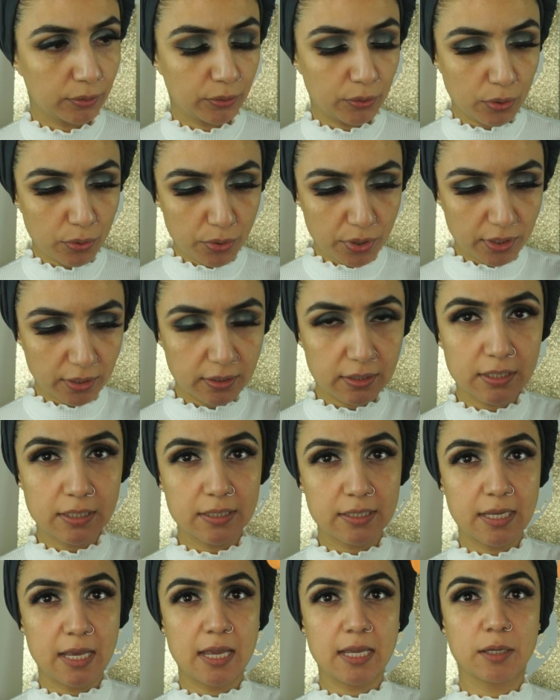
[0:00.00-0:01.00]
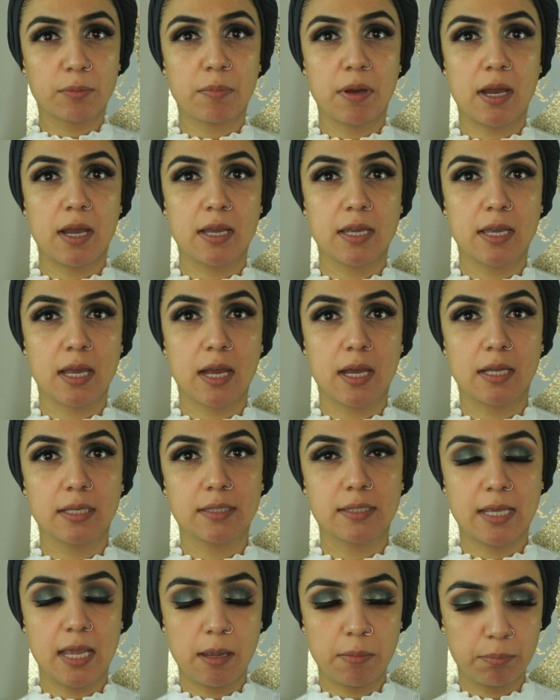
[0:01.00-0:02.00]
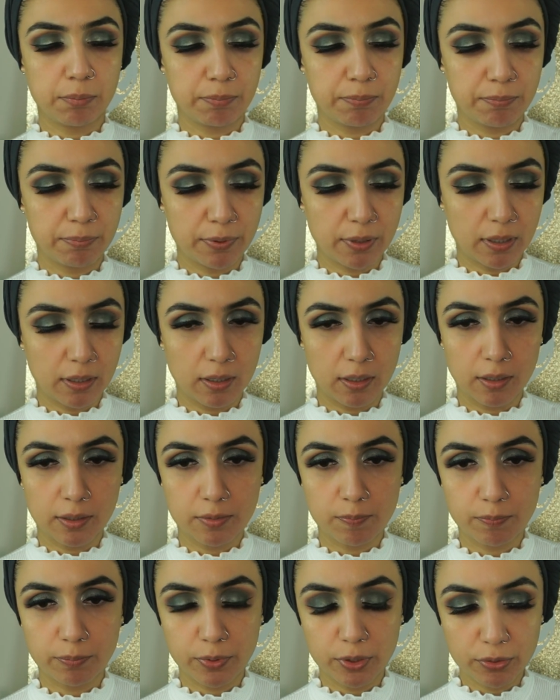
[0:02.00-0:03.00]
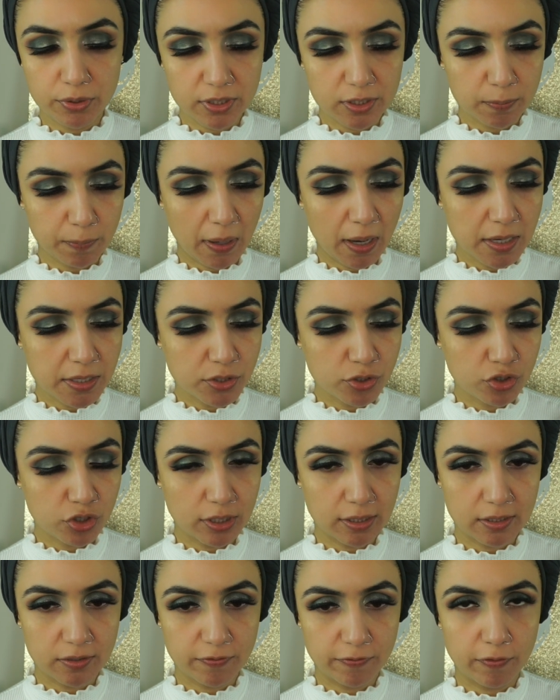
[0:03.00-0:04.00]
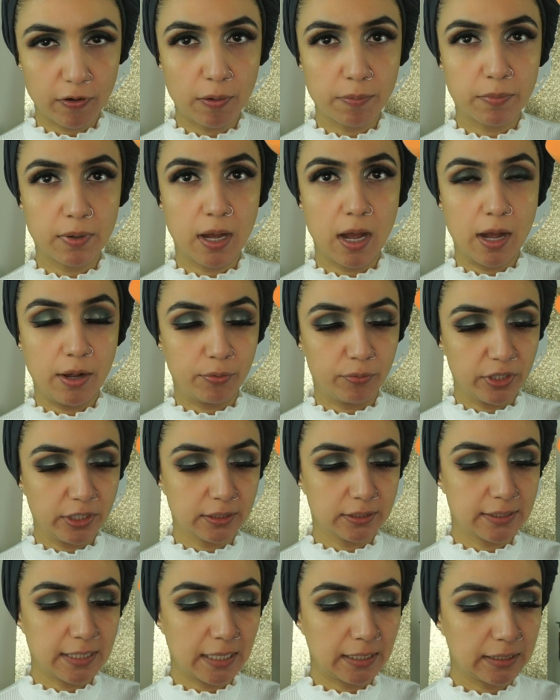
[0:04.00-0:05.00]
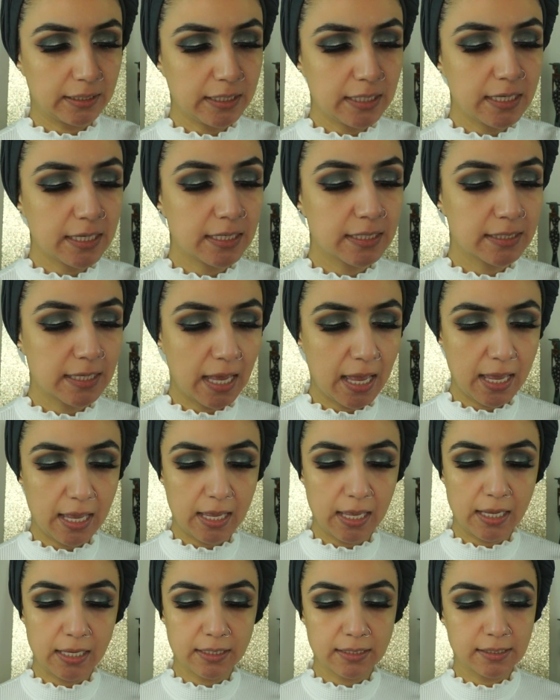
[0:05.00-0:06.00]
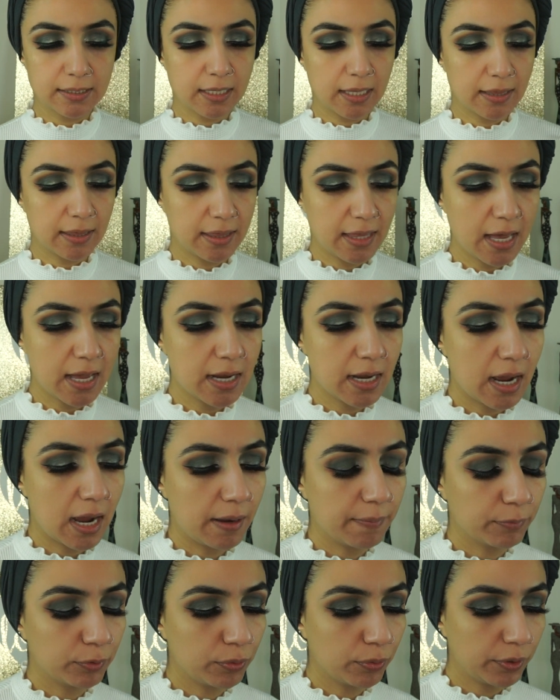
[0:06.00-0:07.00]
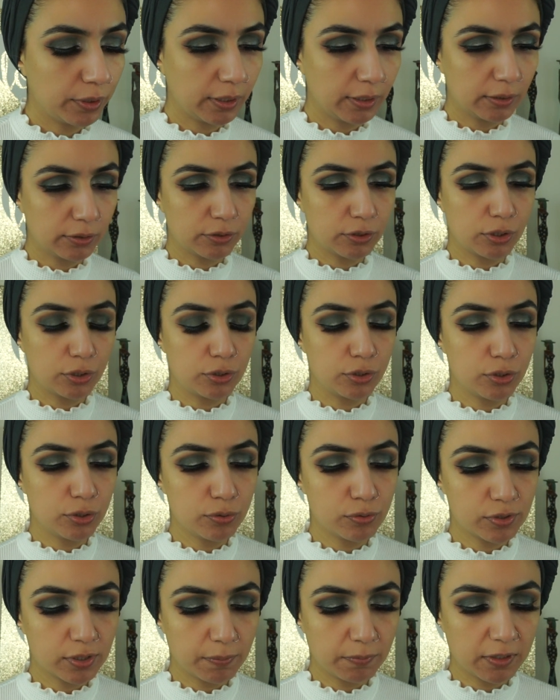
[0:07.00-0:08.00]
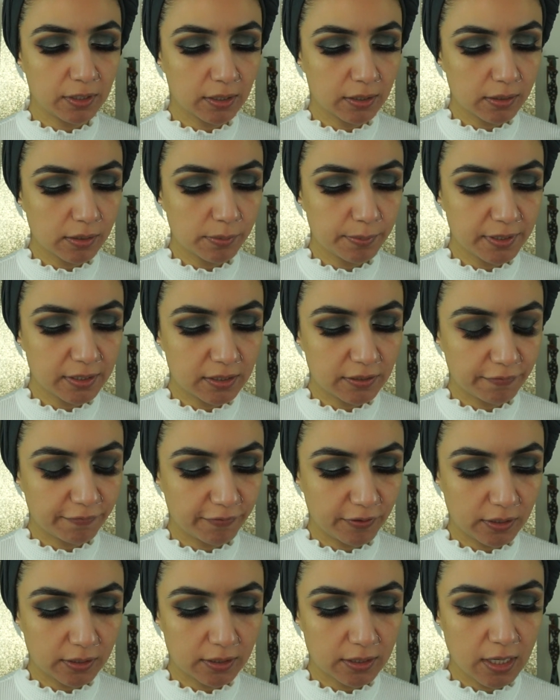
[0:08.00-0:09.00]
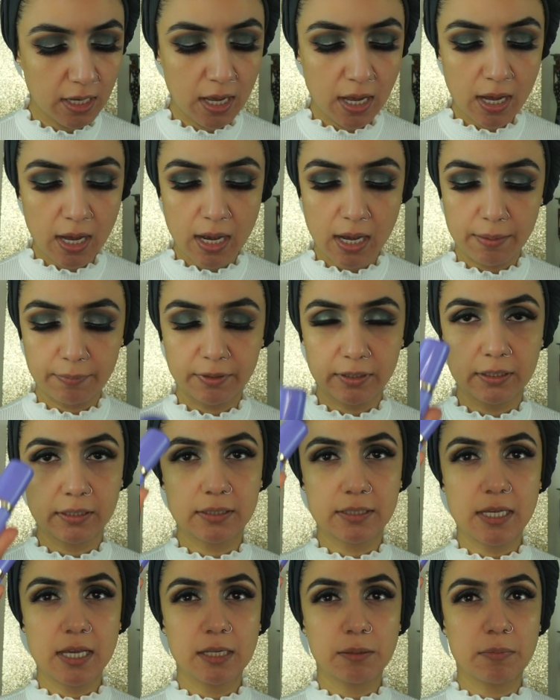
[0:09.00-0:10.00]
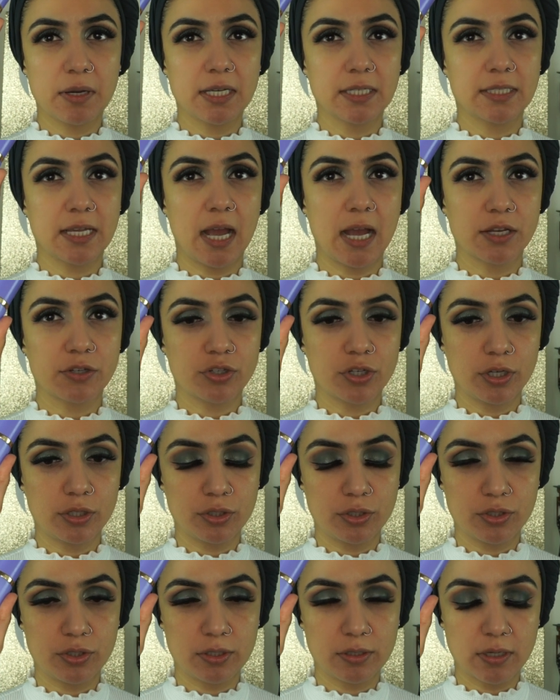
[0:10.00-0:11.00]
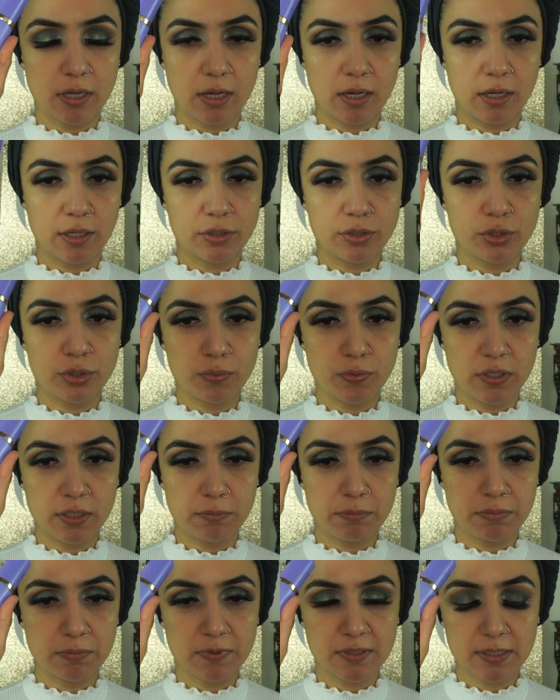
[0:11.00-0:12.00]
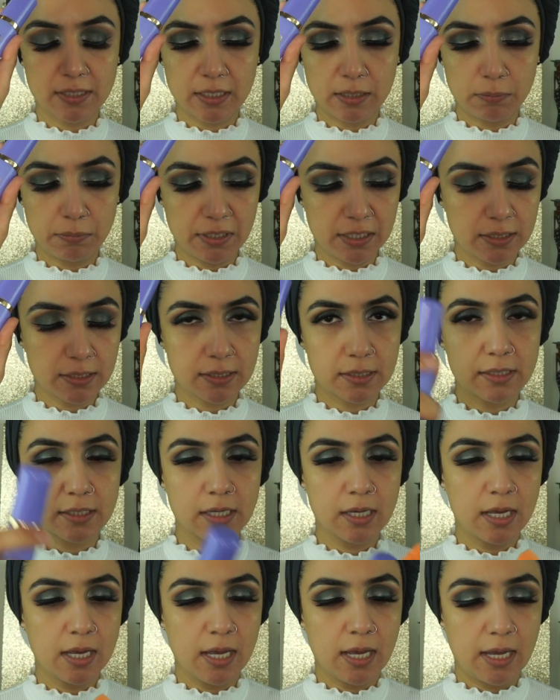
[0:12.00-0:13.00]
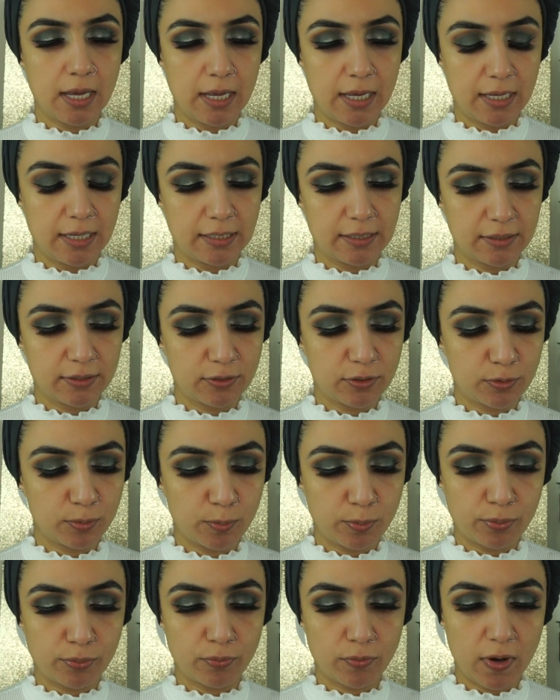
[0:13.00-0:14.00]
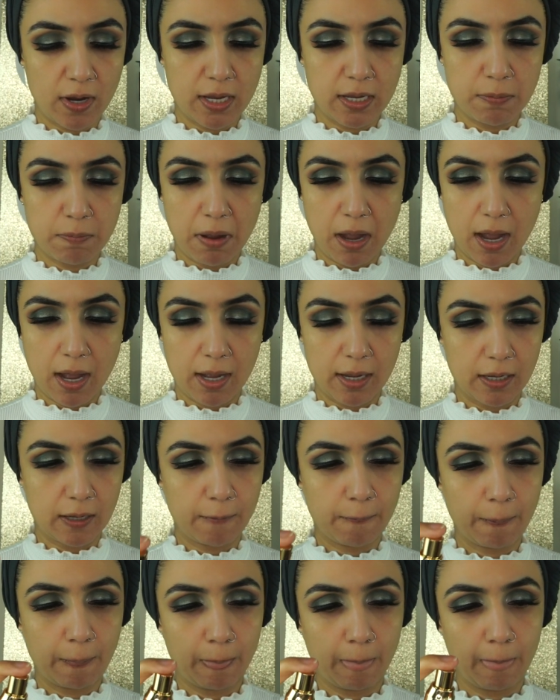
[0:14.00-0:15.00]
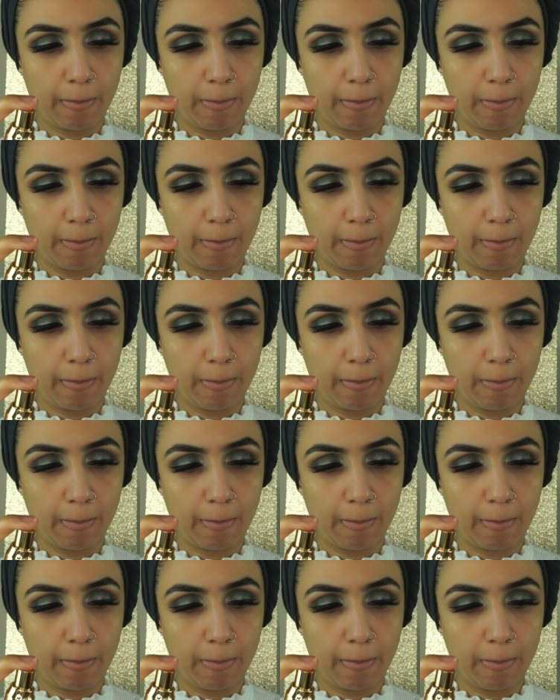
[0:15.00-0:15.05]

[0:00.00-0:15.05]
Going to take my damp beauty sponge. It's from Real Techniques, and then I'm going to do something a little bit different. I'm gonna take my Tatch Dewy Skin Mist and spray my